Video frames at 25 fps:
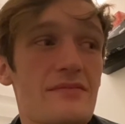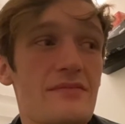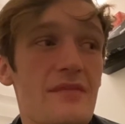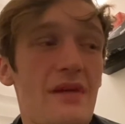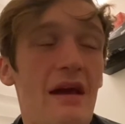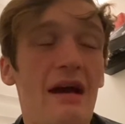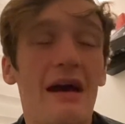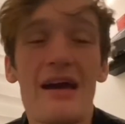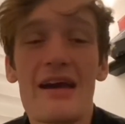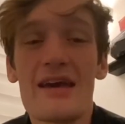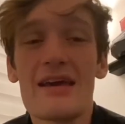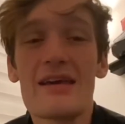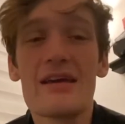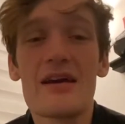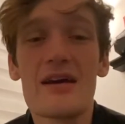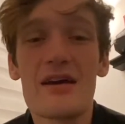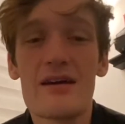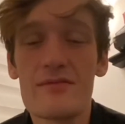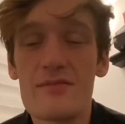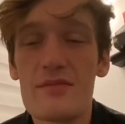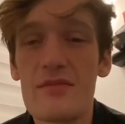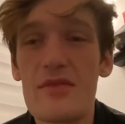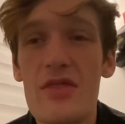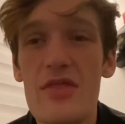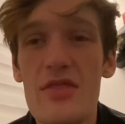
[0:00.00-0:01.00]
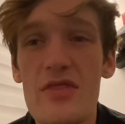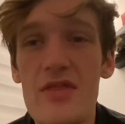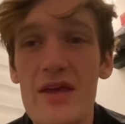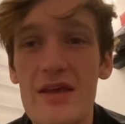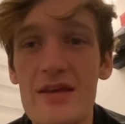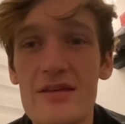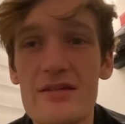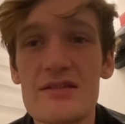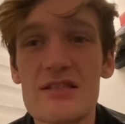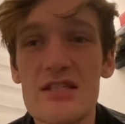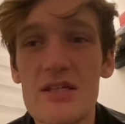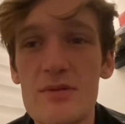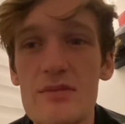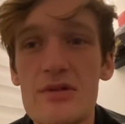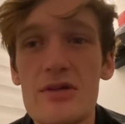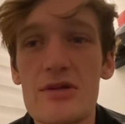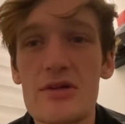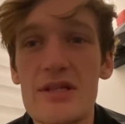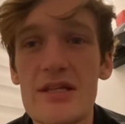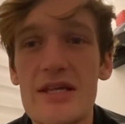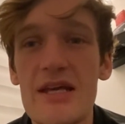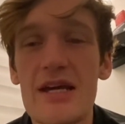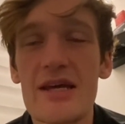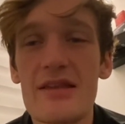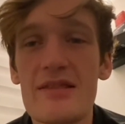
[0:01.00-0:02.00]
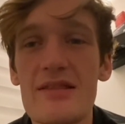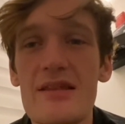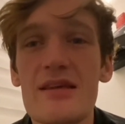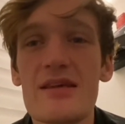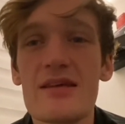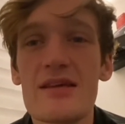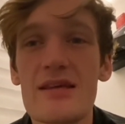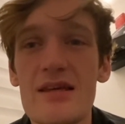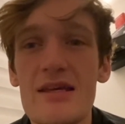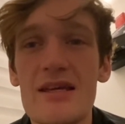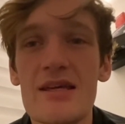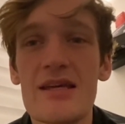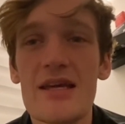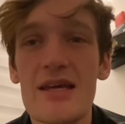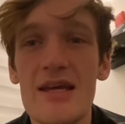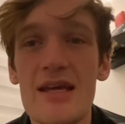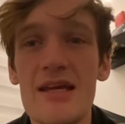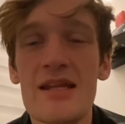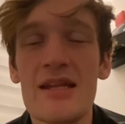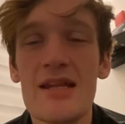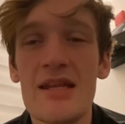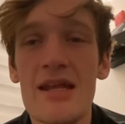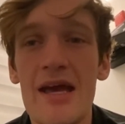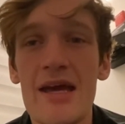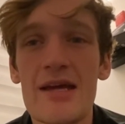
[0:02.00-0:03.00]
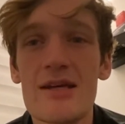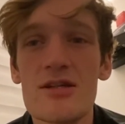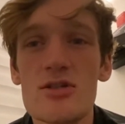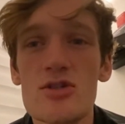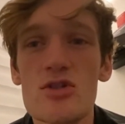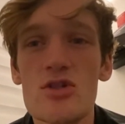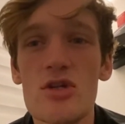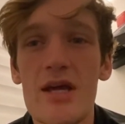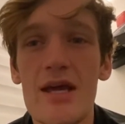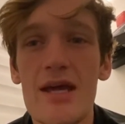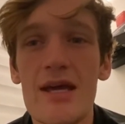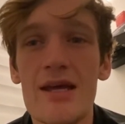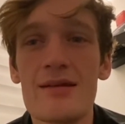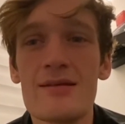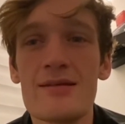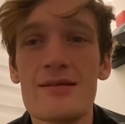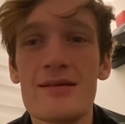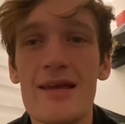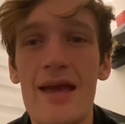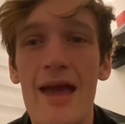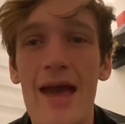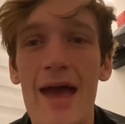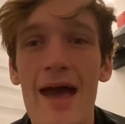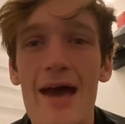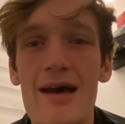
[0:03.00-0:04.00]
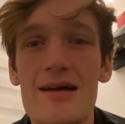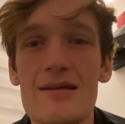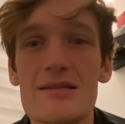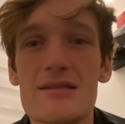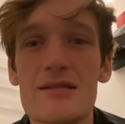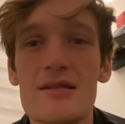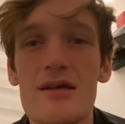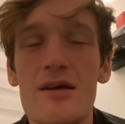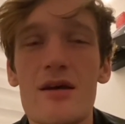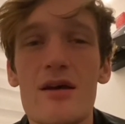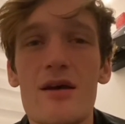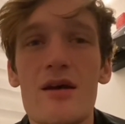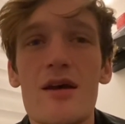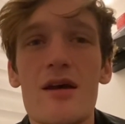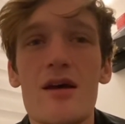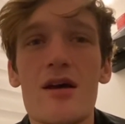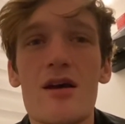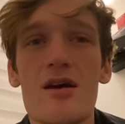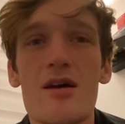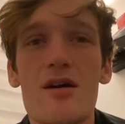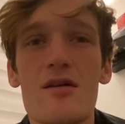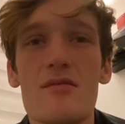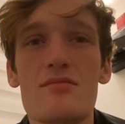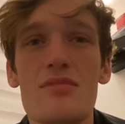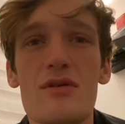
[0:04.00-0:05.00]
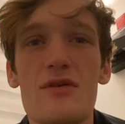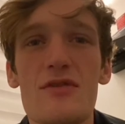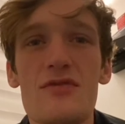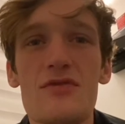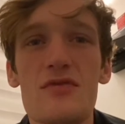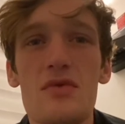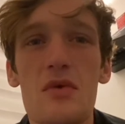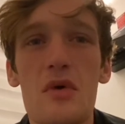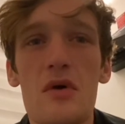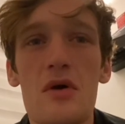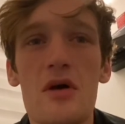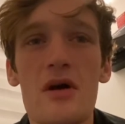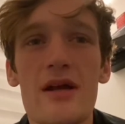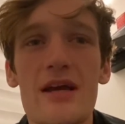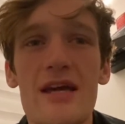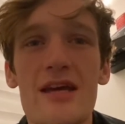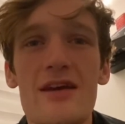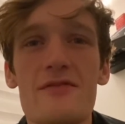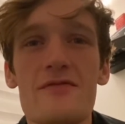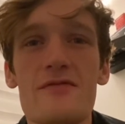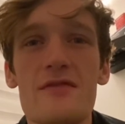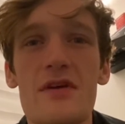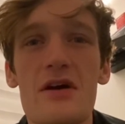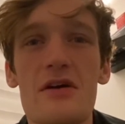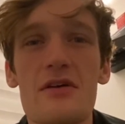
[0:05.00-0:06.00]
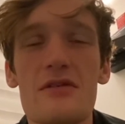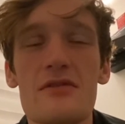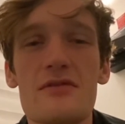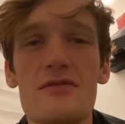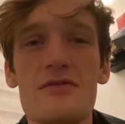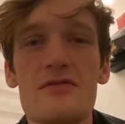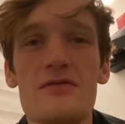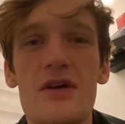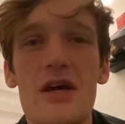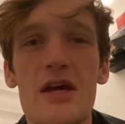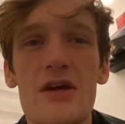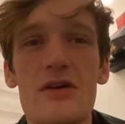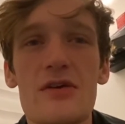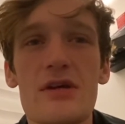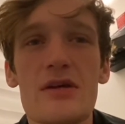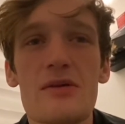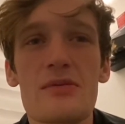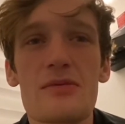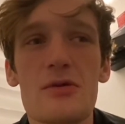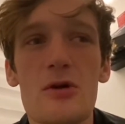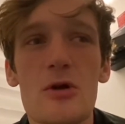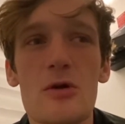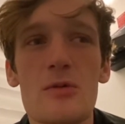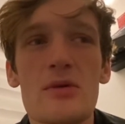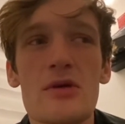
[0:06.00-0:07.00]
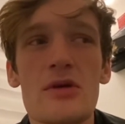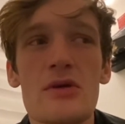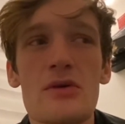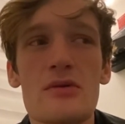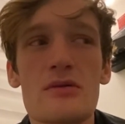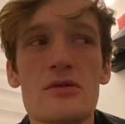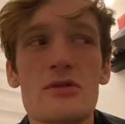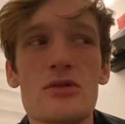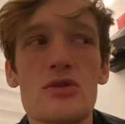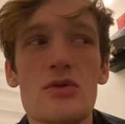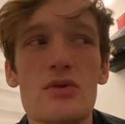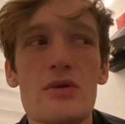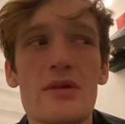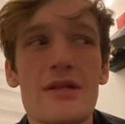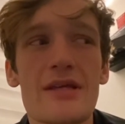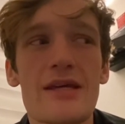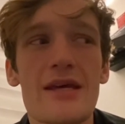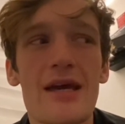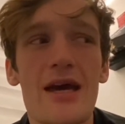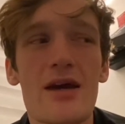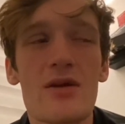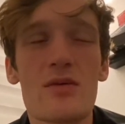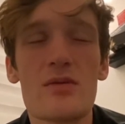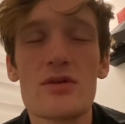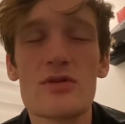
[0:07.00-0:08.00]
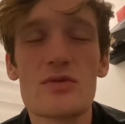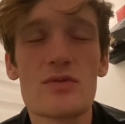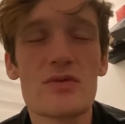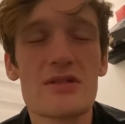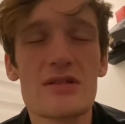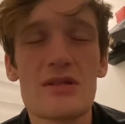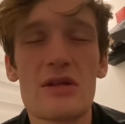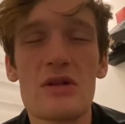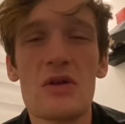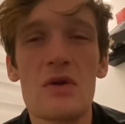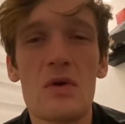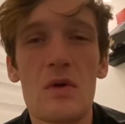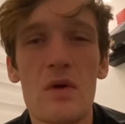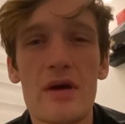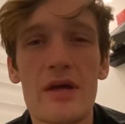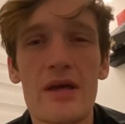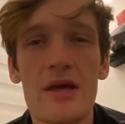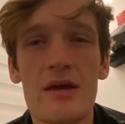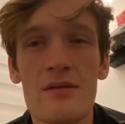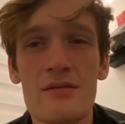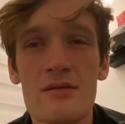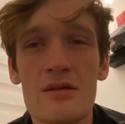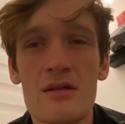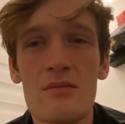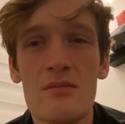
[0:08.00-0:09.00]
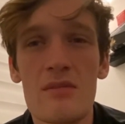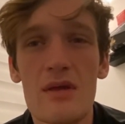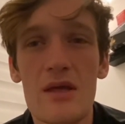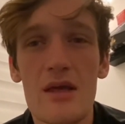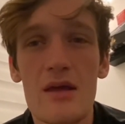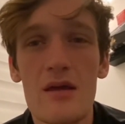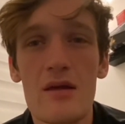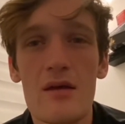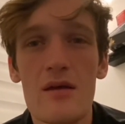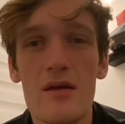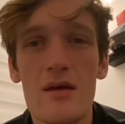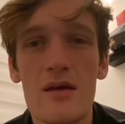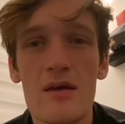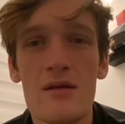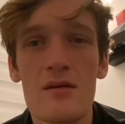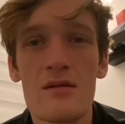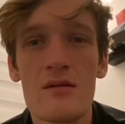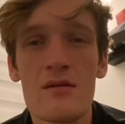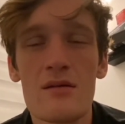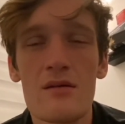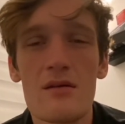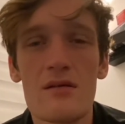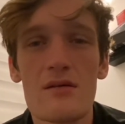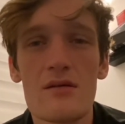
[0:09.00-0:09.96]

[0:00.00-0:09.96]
I think similarly, I think Inej and Kaz, before it felt very Romeo and Juliet, which was annoying to me in